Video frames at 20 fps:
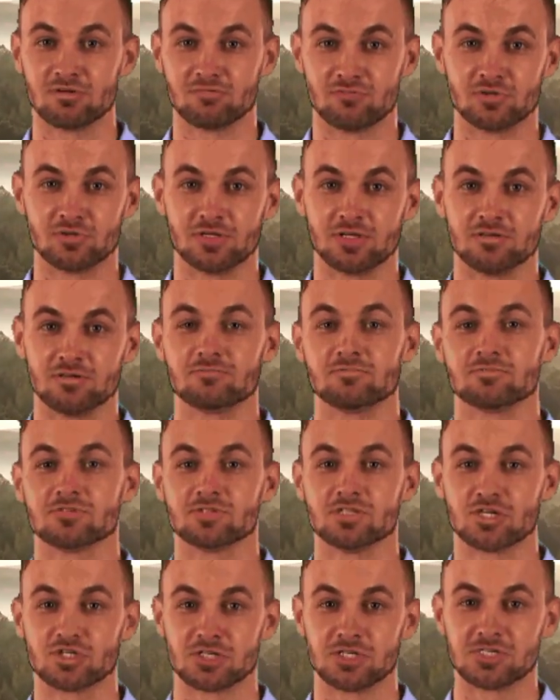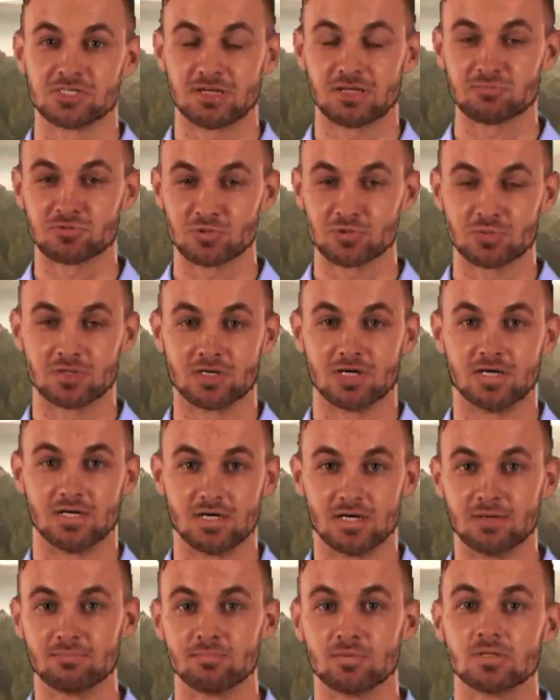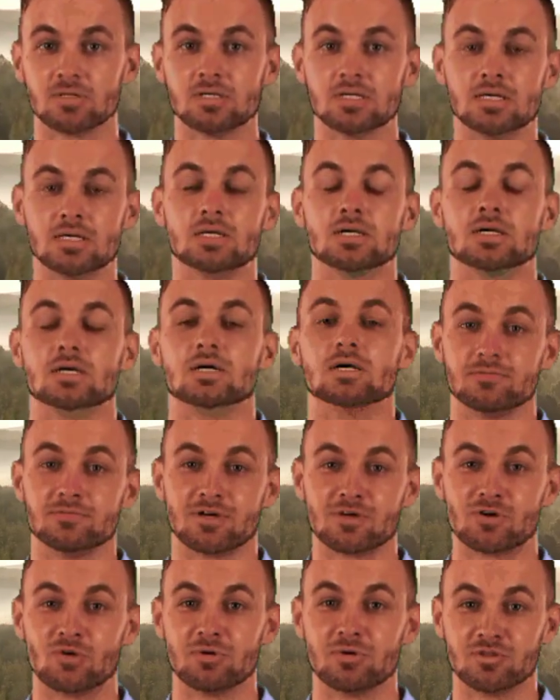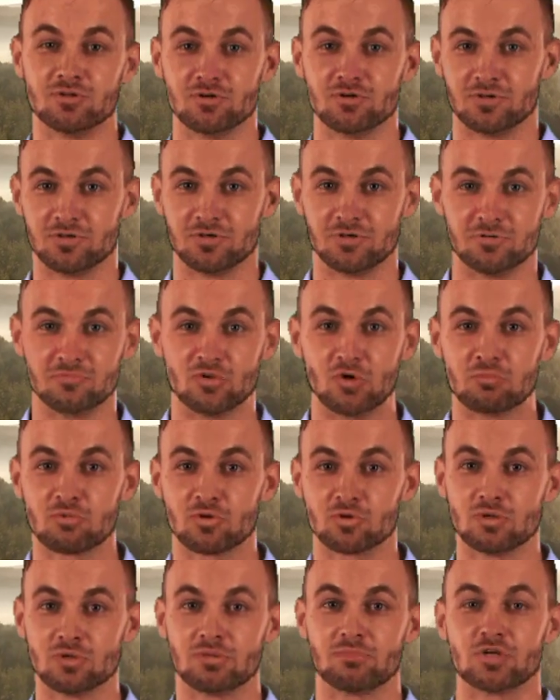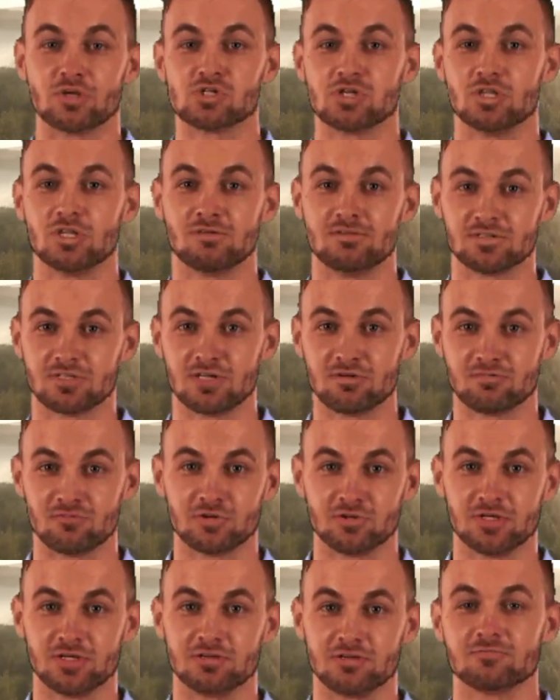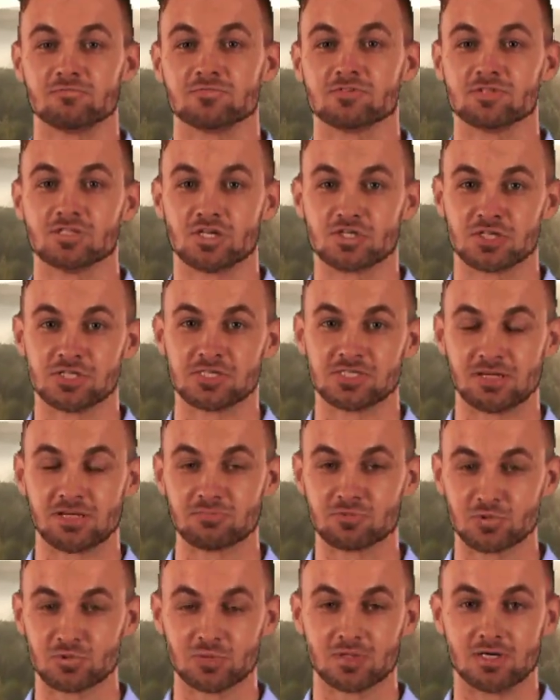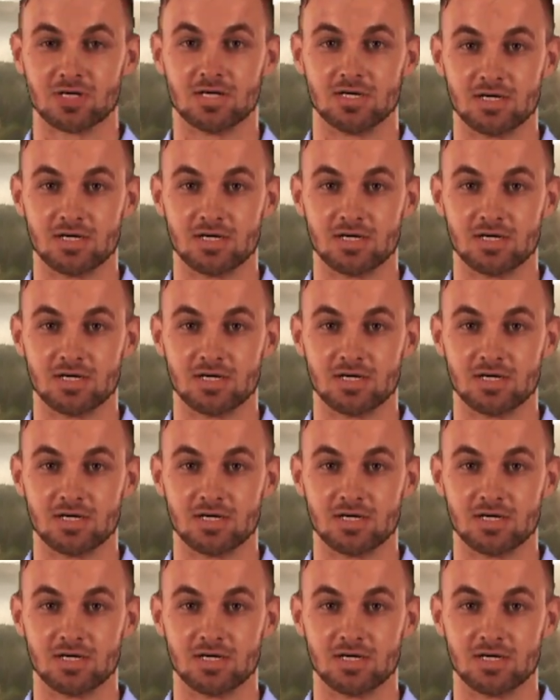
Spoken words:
Number 7, communication. Finally, scientists communicate their results to the scientific